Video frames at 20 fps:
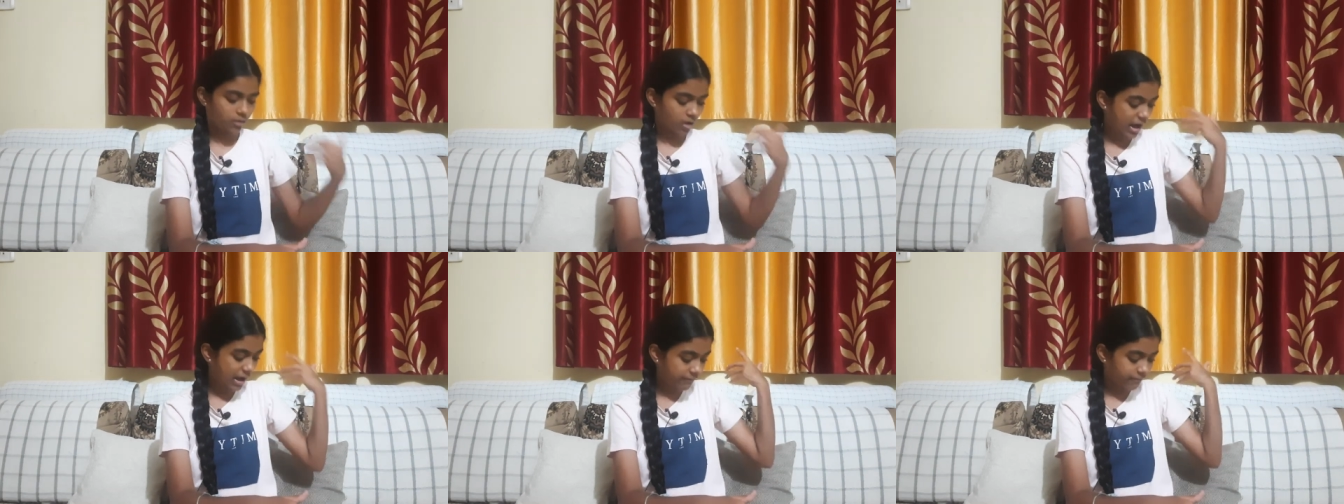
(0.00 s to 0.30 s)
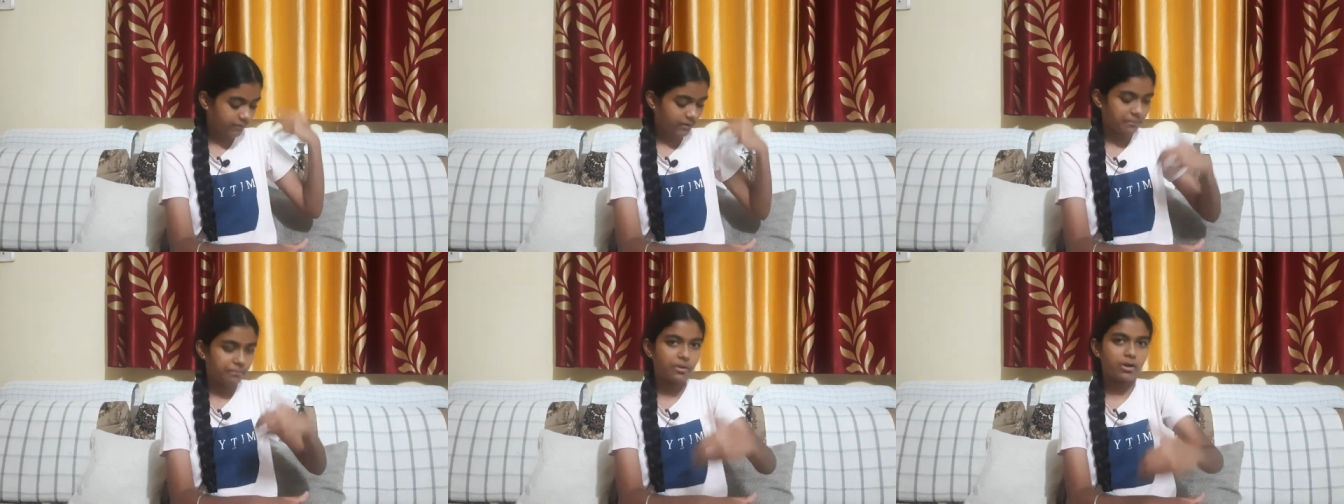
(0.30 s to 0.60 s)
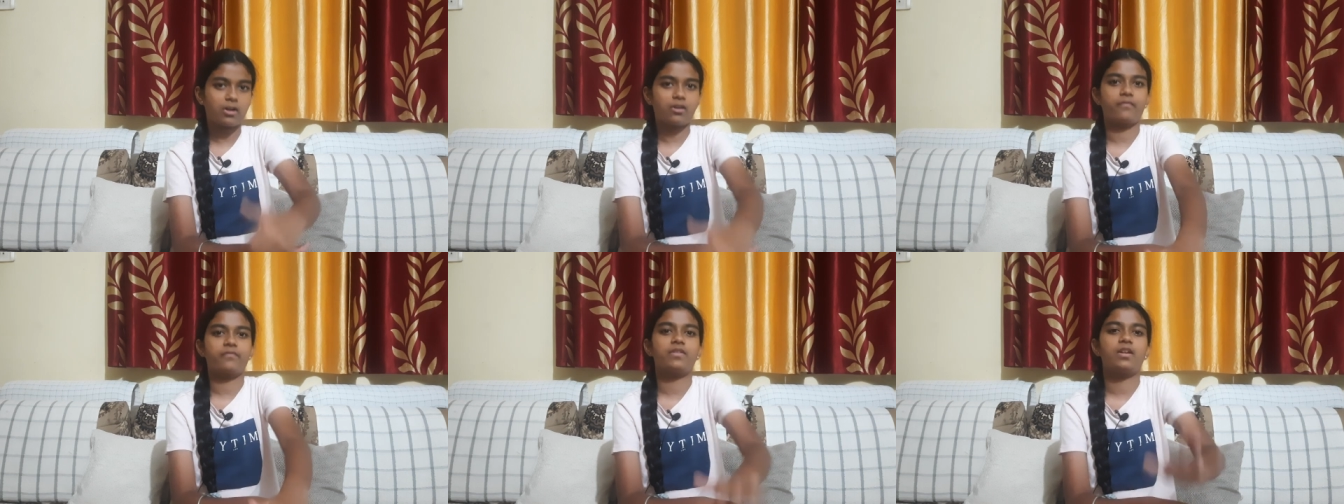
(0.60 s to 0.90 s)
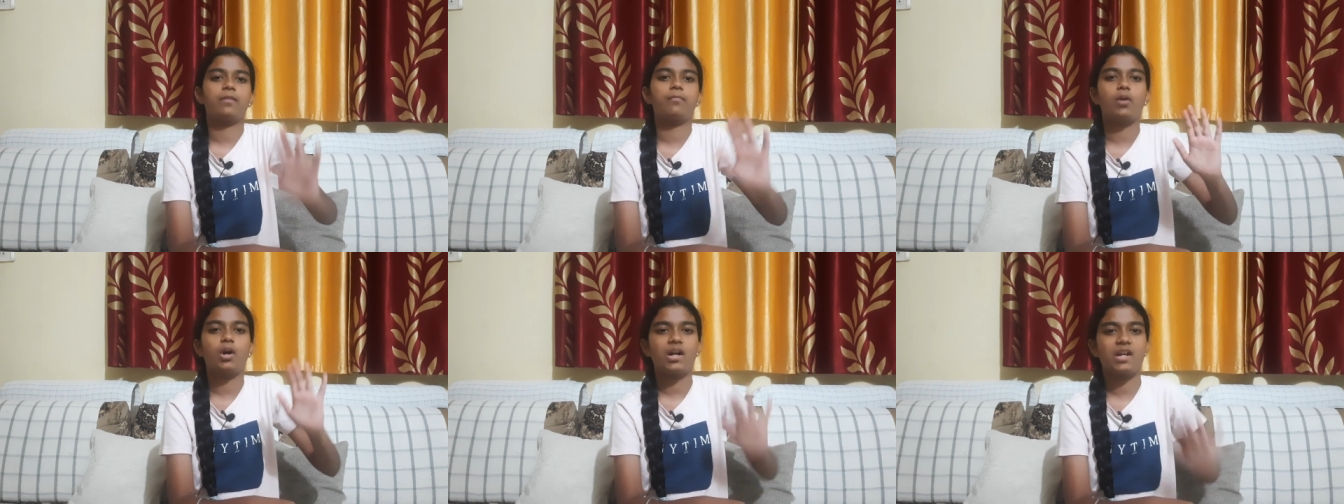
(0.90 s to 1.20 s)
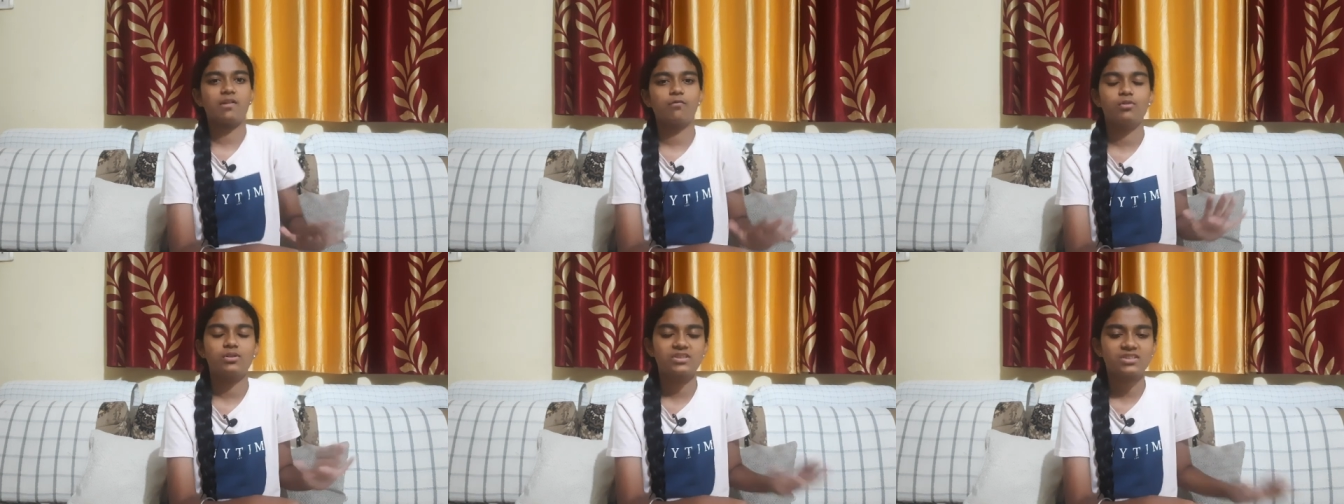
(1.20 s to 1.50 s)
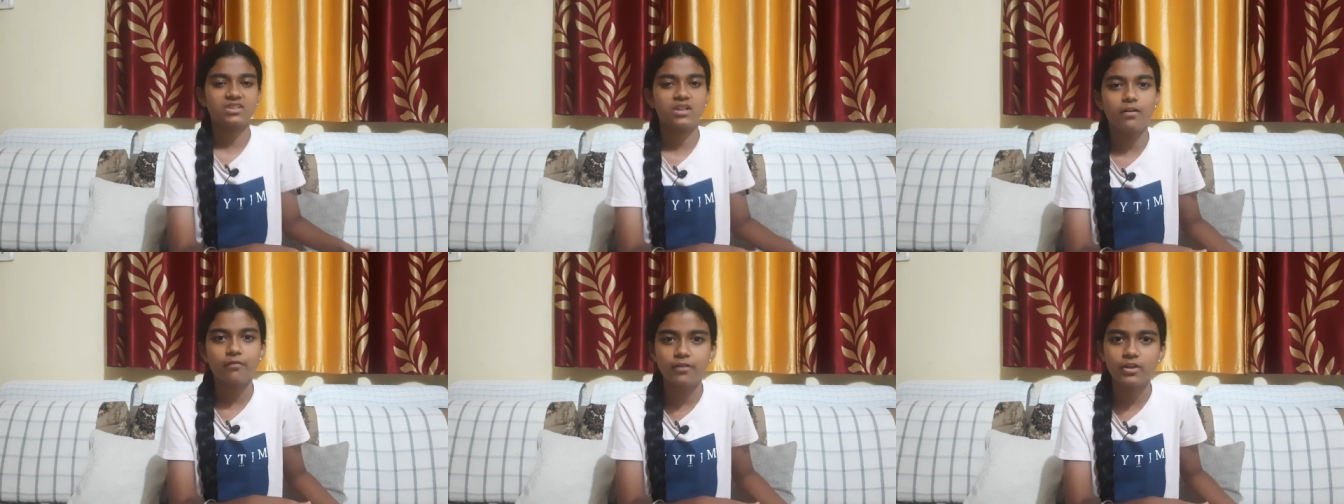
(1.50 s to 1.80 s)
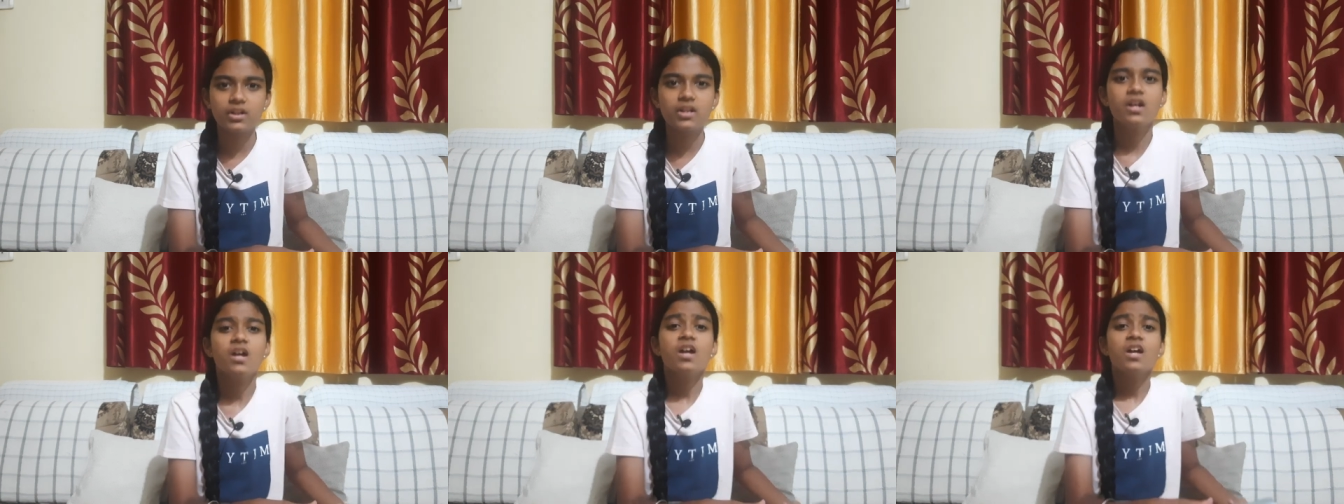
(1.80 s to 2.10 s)
every part of their body was
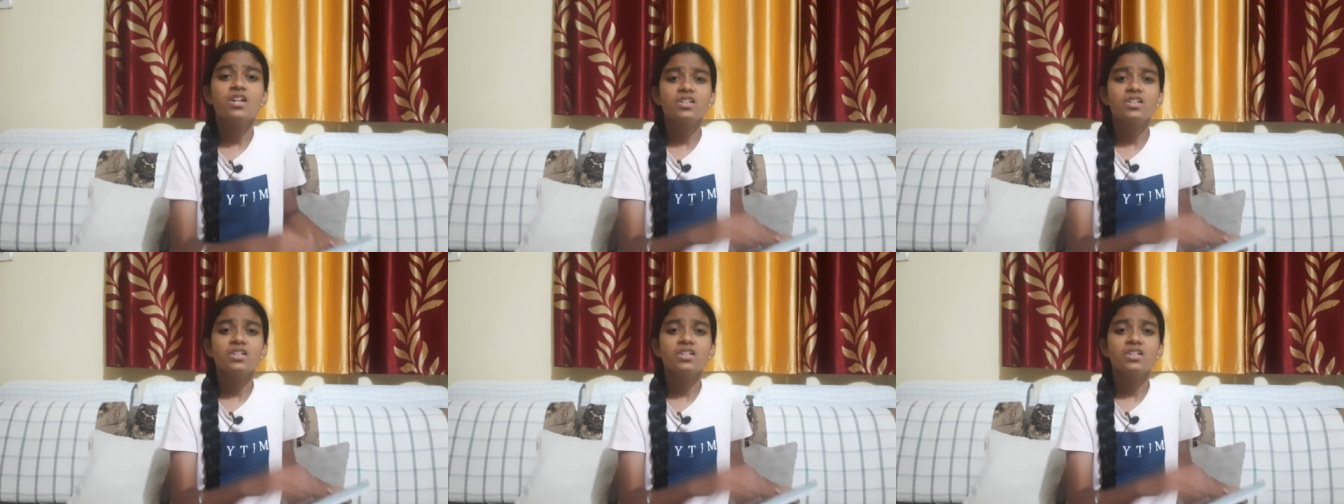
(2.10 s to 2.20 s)
covered,